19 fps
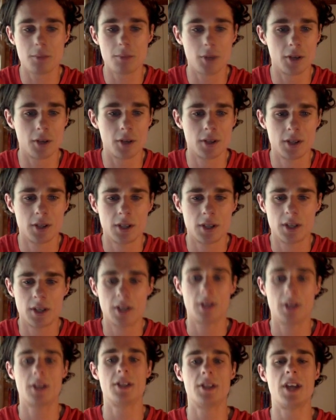But
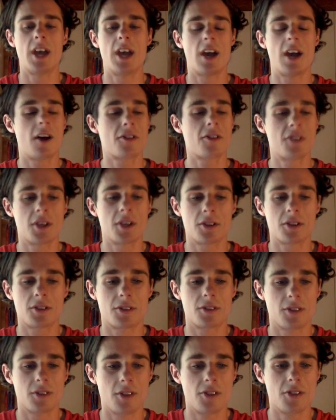yeah, I think
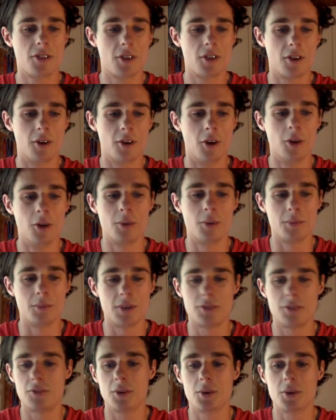the Uber
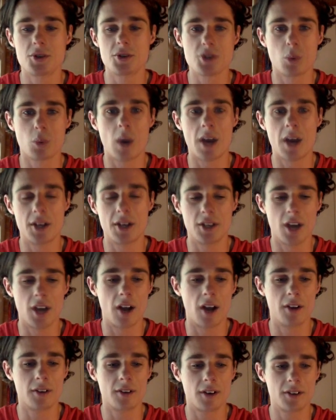midfield is the way to
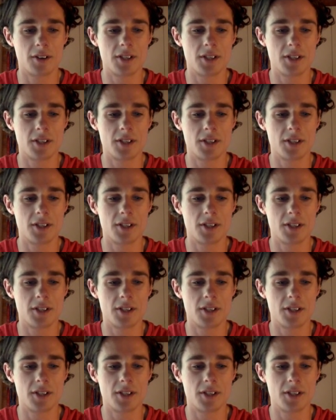go.